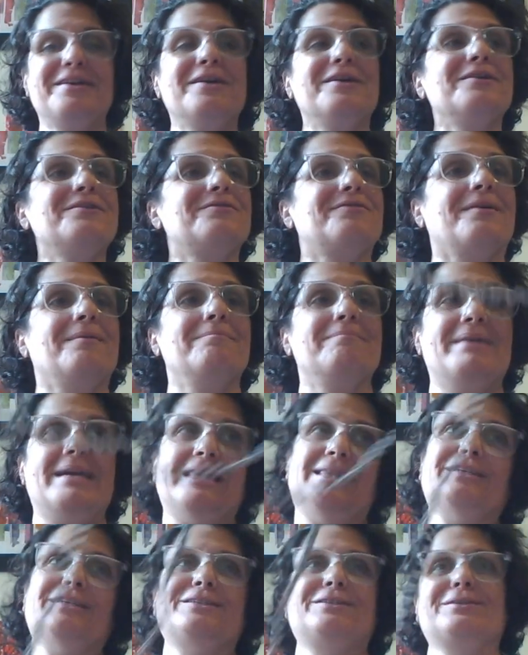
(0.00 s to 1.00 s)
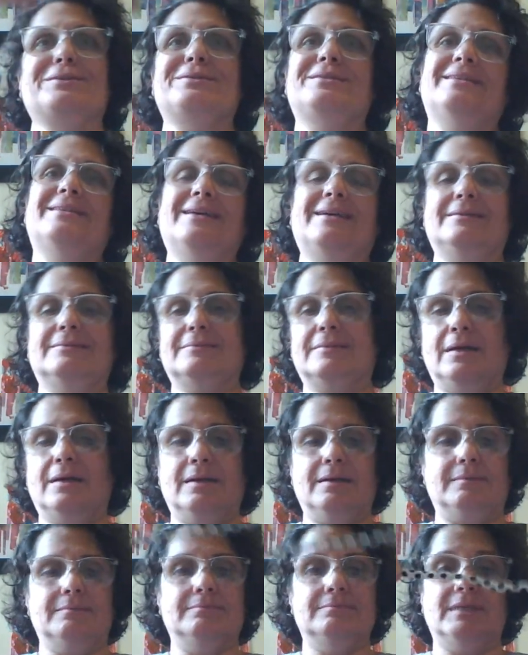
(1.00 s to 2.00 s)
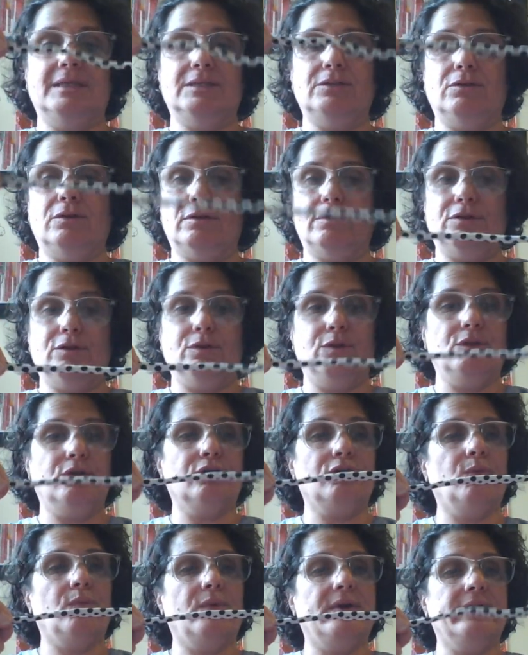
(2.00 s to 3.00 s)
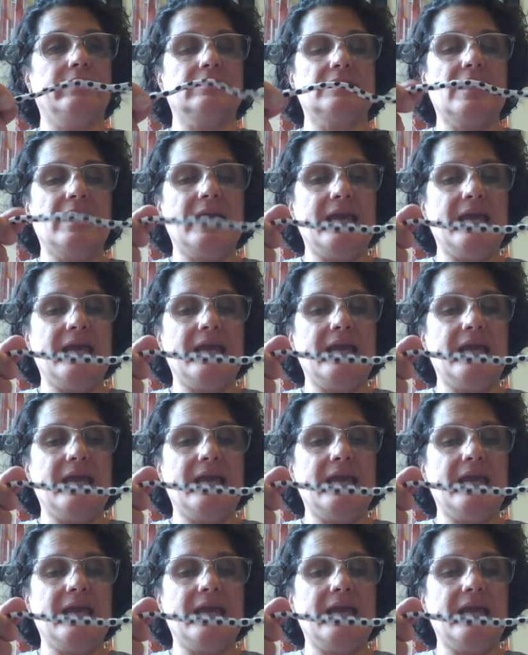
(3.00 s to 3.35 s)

from bathing suits that my daughter no longer wears.